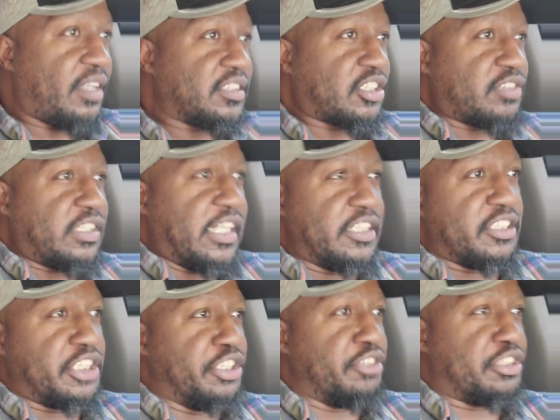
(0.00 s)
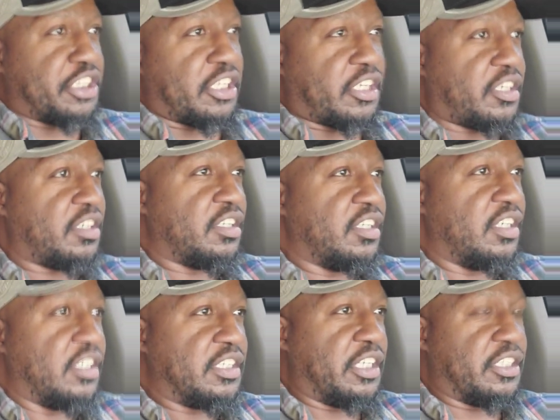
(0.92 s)
So then you use
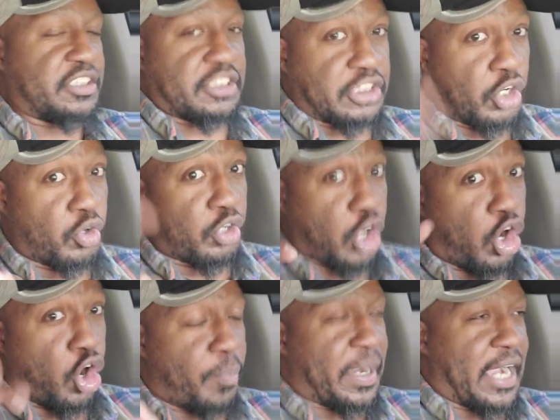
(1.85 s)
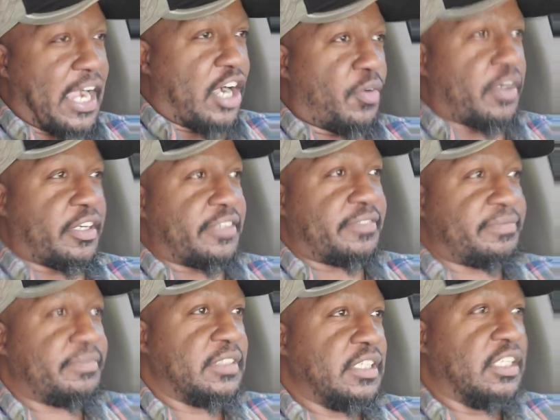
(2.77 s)
your so-called power
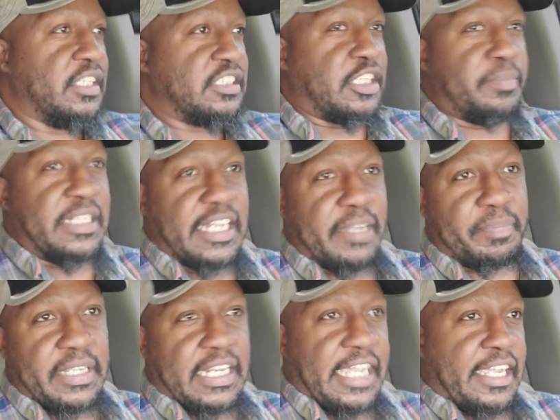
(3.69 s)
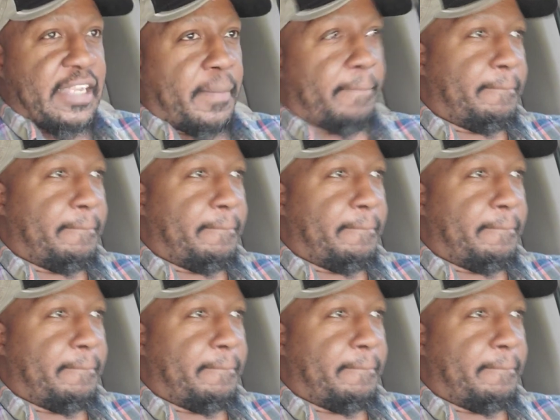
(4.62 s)
to manipulate,